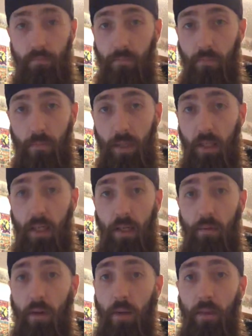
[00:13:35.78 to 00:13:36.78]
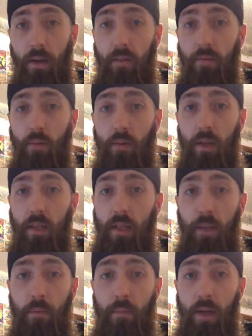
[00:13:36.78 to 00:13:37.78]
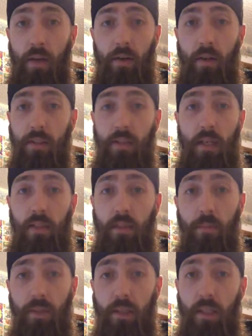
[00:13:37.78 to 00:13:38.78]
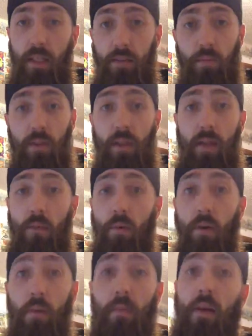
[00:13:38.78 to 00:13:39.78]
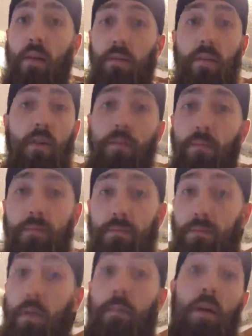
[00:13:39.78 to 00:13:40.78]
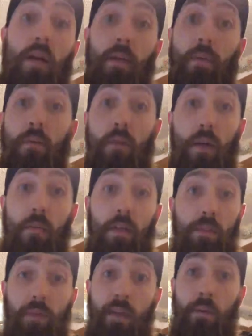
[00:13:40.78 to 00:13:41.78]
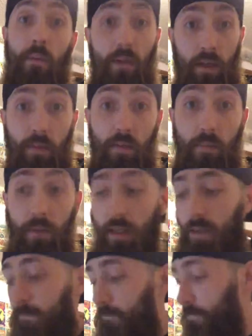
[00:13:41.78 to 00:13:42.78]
me getting what I paid for in a timely manner is not something he's really that worried about. So I'm not going to be worried about spending my money with him again.